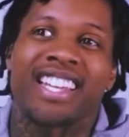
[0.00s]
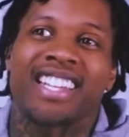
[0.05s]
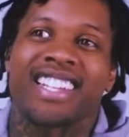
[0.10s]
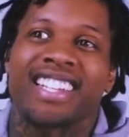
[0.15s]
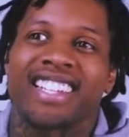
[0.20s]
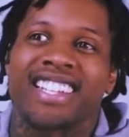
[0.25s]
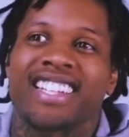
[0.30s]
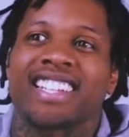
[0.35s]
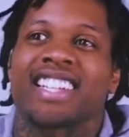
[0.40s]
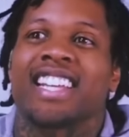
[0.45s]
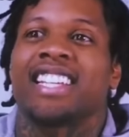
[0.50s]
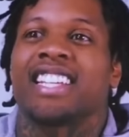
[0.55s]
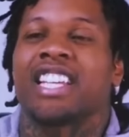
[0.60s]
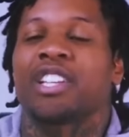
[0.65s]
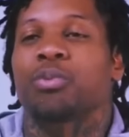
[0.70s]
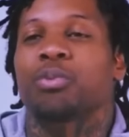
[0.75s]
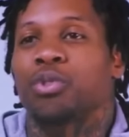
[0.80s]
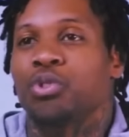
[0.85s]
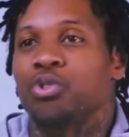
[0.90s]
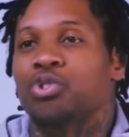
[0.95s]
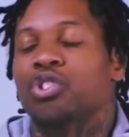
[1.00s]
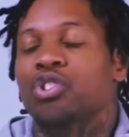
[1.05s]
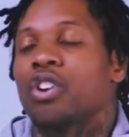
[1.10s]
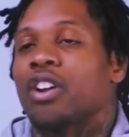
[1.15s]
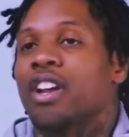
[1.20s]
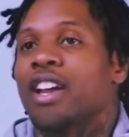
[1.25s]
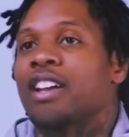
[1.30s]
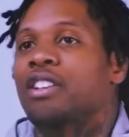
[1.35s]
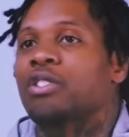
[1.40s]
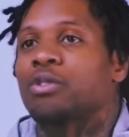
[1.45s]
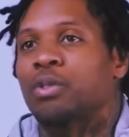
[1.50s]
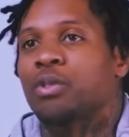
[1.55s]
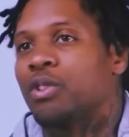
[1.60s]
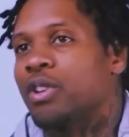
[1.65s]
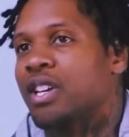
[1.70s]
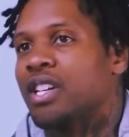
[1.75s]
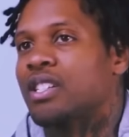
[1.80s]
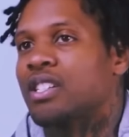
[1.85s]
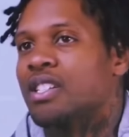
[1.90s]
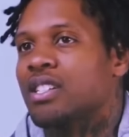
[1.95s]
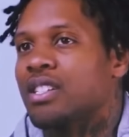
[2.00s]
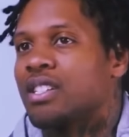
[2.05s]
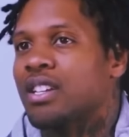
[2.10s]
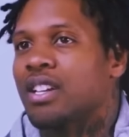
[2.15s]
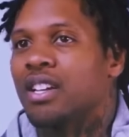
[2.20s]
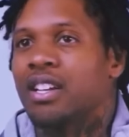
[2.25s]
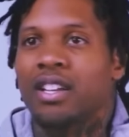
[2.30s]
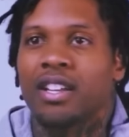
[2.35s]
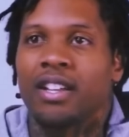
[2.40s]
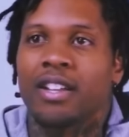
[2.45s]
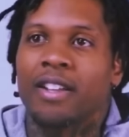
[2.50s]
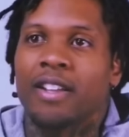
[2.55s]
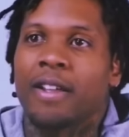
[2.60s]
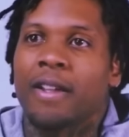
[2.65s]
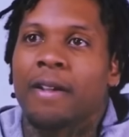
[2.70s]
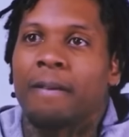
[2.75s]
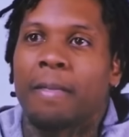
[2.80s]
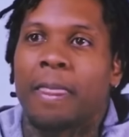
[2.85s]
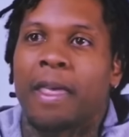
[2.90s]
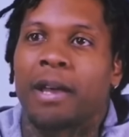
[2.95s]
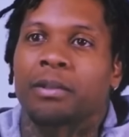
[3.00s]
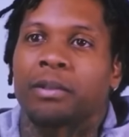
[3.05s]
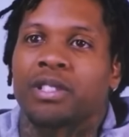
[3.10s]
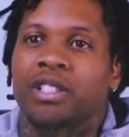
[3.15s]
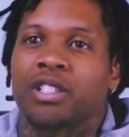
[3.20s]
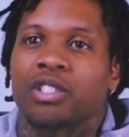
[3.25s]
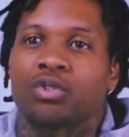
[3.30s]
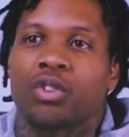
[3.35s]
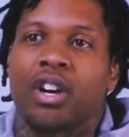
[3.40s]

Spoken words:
Like that's when you start answering questions. You know what I'm saying?